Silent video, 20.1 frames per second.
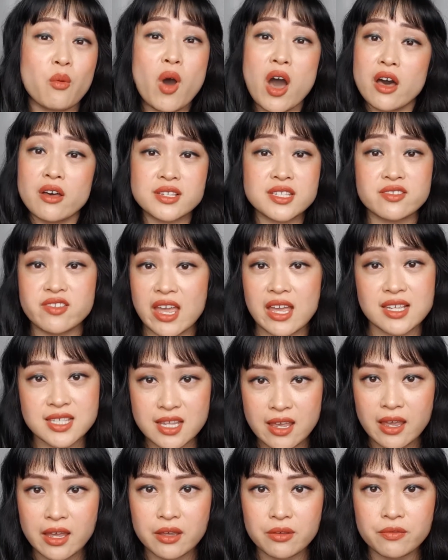while staying
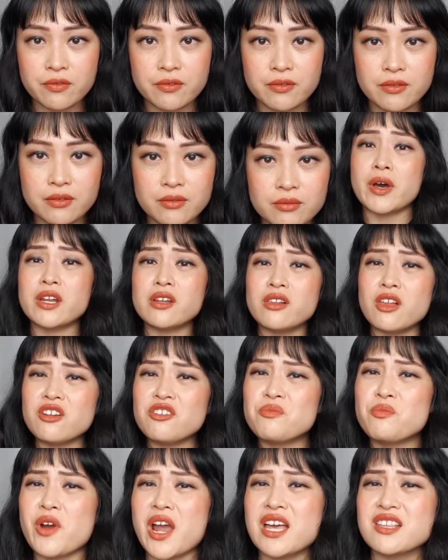safe. But a
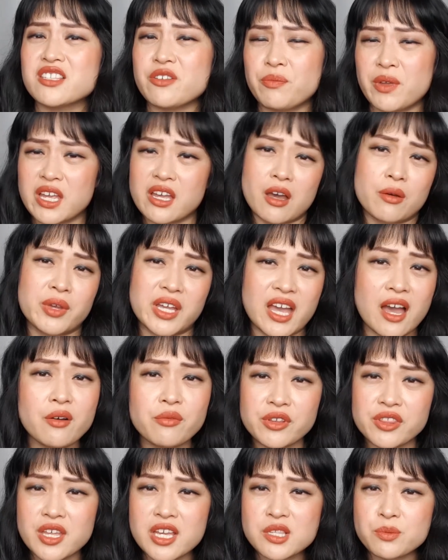lot of brands have been coming
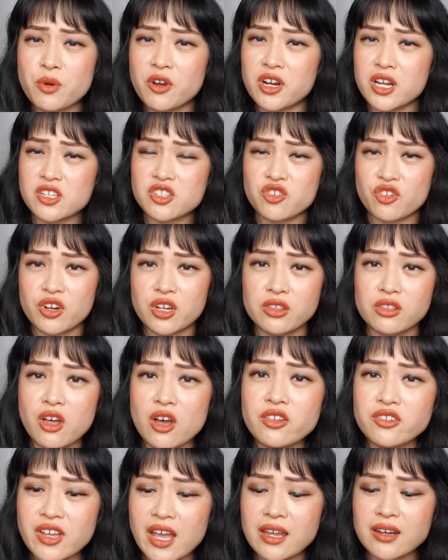out with these products during
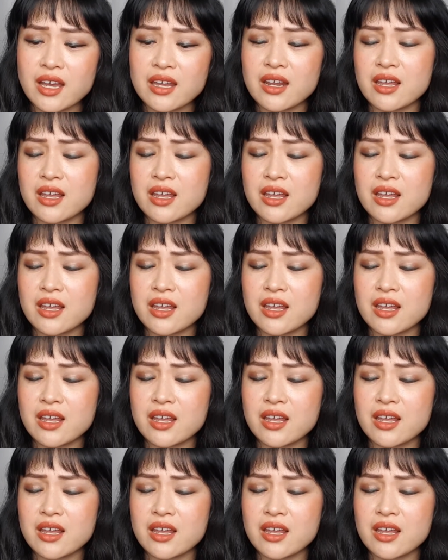lockdown,